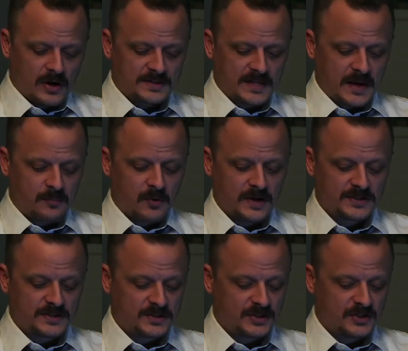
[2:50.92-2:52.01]
OSAP
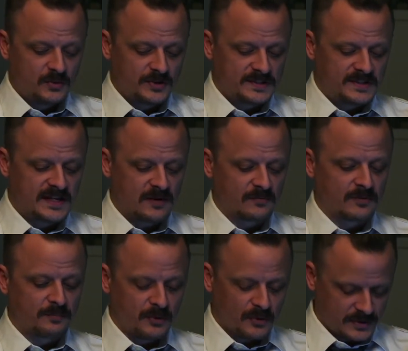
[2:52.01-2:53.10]
was you would get
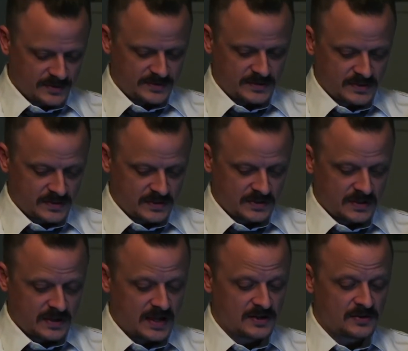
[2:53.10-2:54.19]
reports
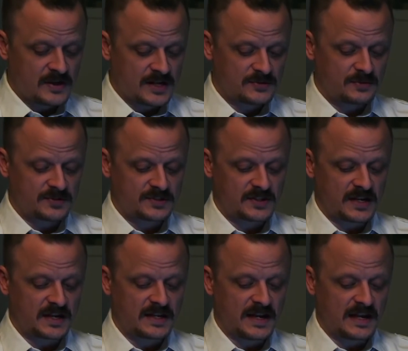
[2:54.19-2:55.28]
and you guys would
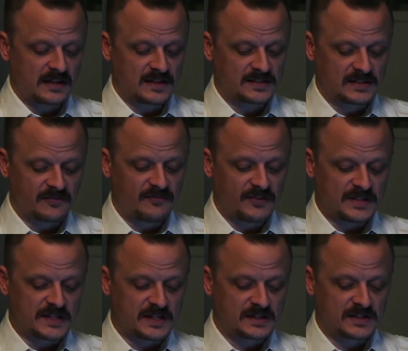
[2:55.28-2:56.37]
study and analyze the
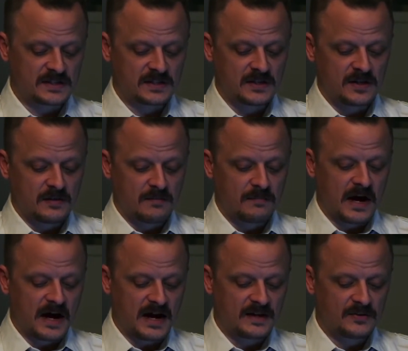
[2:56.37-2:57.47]
physics
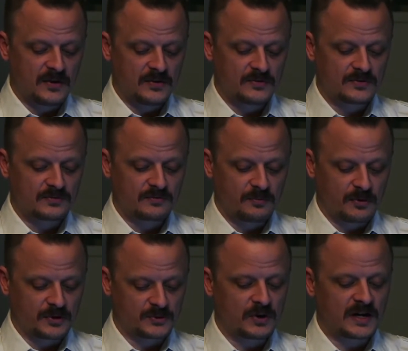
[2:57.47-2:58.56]
behind those
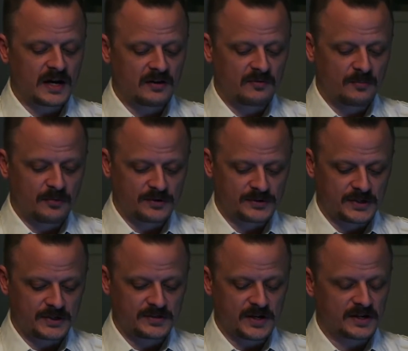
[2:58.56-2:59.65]
reports. What kind of reports
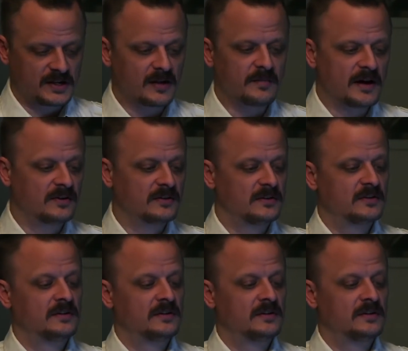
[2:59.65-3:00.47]
are you talking about?